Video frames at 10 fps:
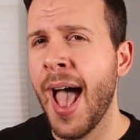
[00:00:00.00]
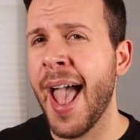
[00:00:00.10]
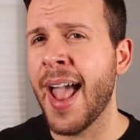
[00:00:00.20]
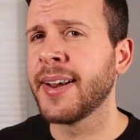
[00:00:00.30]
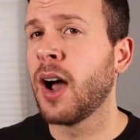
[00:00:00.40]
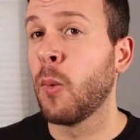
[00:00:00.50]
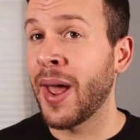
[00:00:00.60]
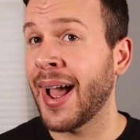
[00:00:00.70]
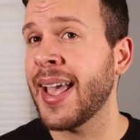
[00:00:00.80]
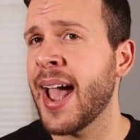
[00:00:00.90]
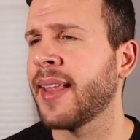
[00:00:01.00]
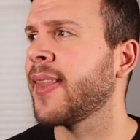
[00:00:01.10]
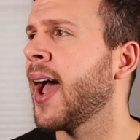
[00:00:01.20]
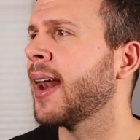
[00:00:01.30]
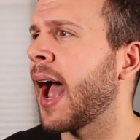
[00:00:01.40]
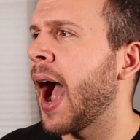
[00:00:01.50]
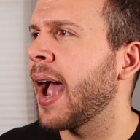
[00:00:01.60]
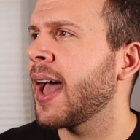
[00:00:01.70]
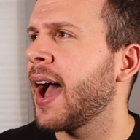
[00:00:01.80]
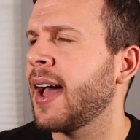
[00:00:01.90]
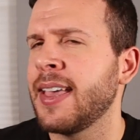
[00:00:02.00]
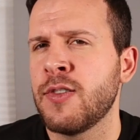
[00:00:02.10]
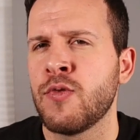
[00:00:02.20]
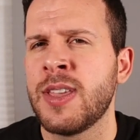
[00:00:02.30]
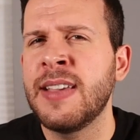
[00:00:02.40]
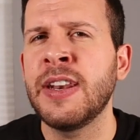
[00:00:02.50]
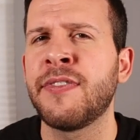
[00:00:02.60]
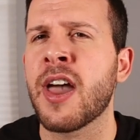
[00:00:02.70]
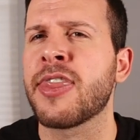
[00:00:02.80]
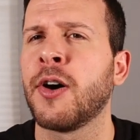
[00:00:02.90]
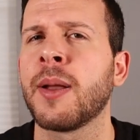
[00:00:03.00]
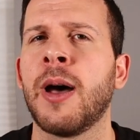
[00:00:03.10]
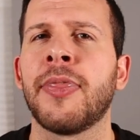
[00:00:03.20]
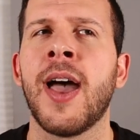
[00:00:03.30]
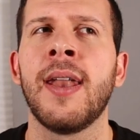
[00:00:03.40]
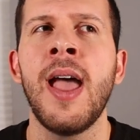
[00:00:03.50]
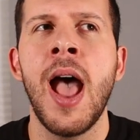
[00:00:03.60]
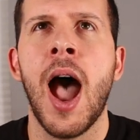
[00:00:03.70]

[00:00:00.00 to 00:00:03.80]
And uh, when I had that, I, even if I thought about that,